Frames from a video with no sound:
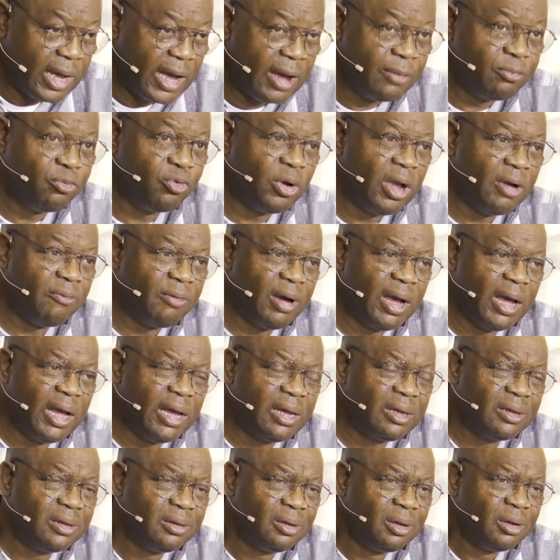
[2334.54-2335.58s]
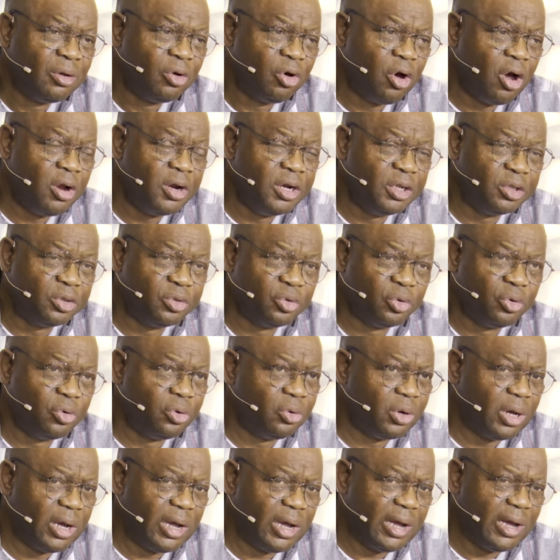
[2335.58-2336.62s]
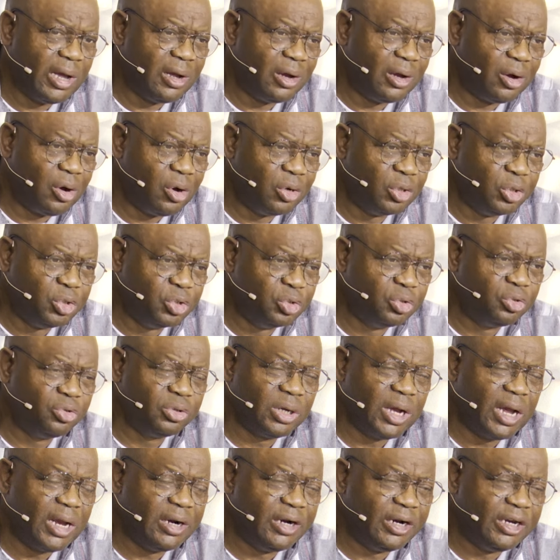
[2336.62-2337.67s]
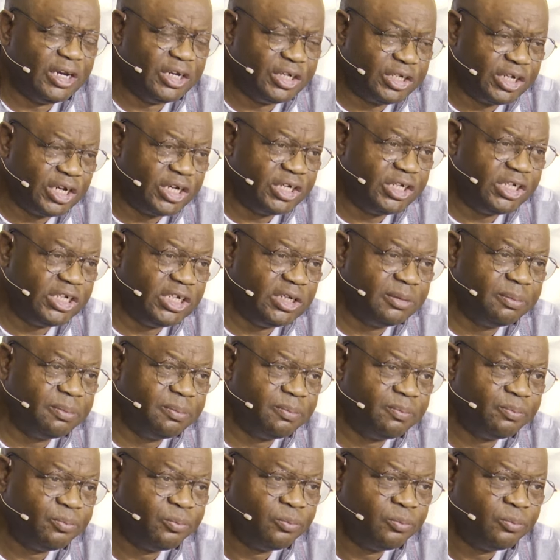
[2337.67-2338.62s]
Have you ever gone into uh, unusual relationship?